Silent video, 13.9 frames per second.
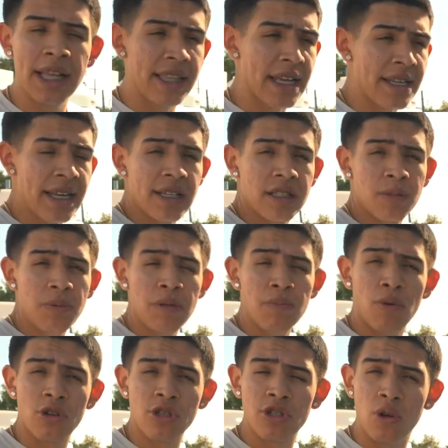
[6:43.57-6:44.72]
They need it to be
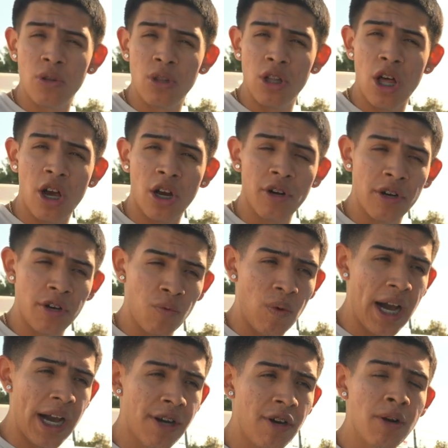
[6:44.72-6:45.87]
more so longer and
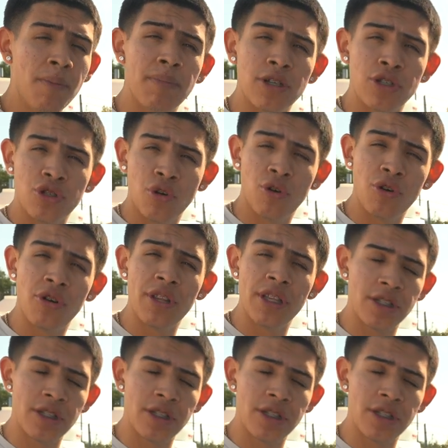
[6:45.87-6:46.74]
wider, but shorter than